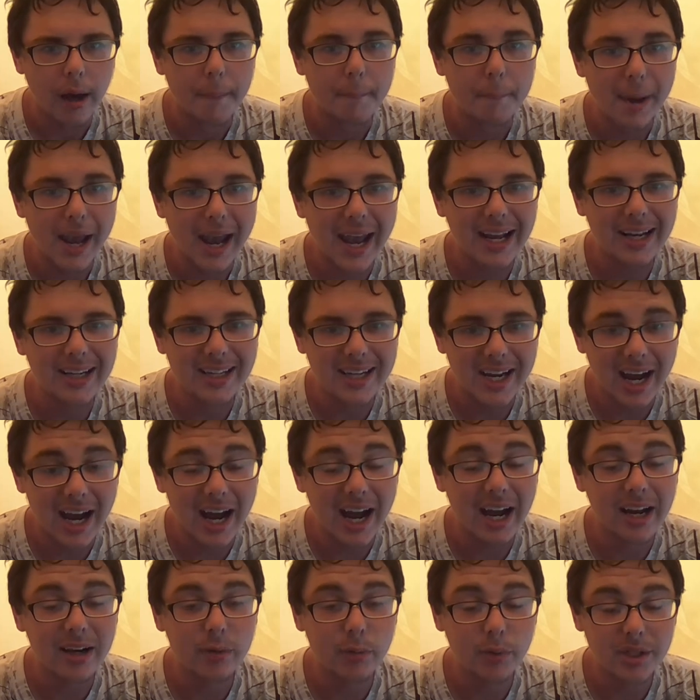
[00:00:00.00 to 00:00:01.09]

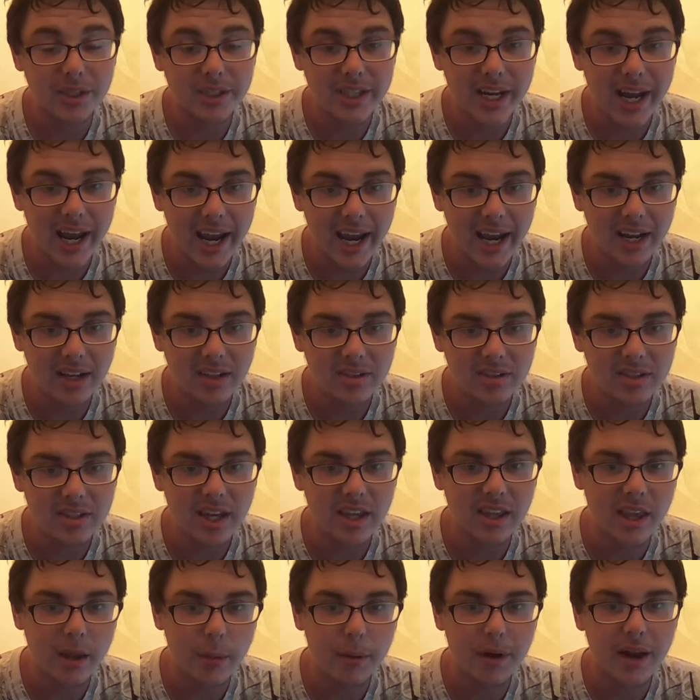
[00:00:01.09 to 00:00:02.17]
Mankind retains,
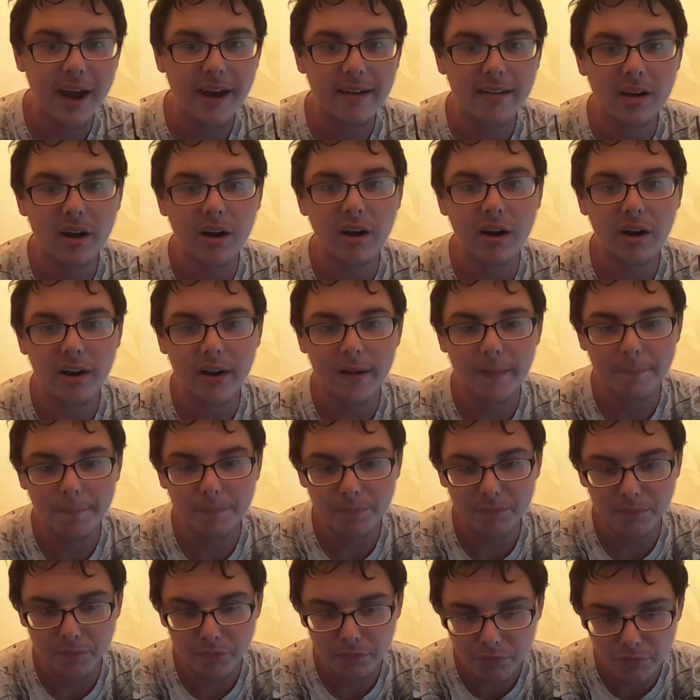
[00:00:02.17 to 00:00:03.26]
and they would have their
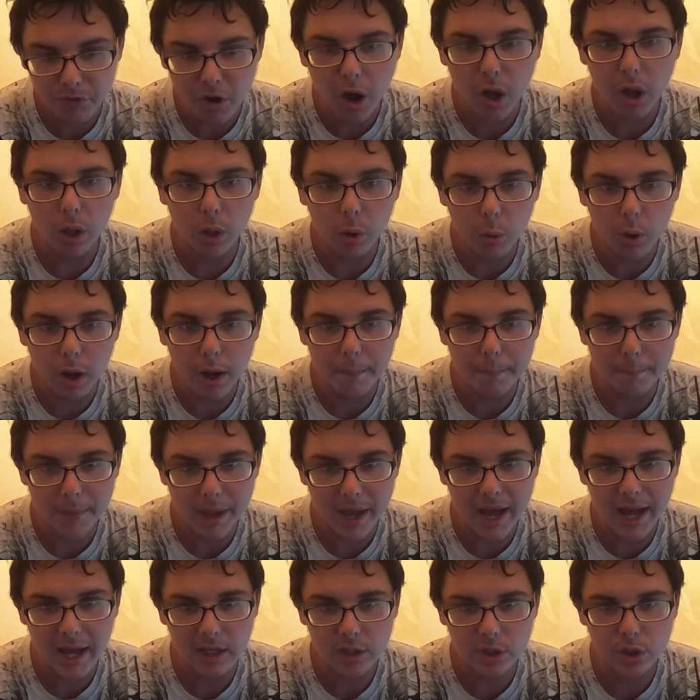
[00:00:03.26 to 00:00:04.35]
follow-up
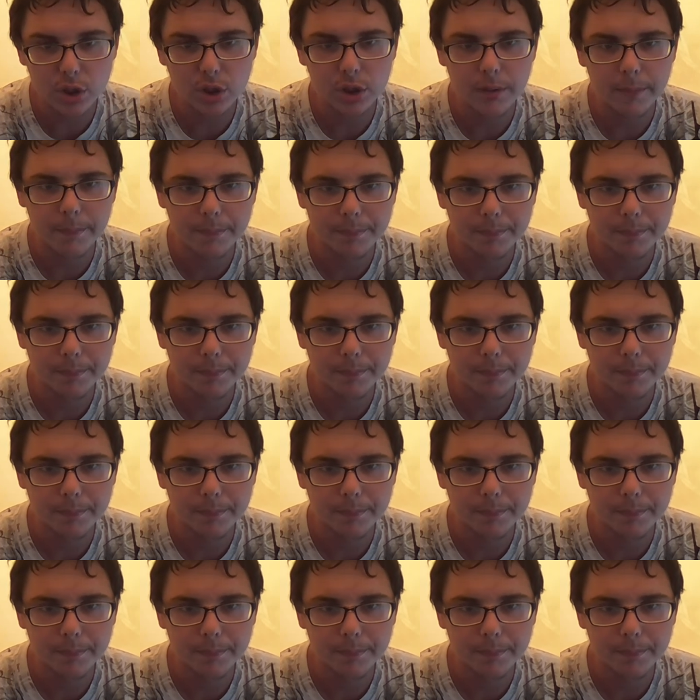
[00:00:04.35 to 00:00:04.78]
match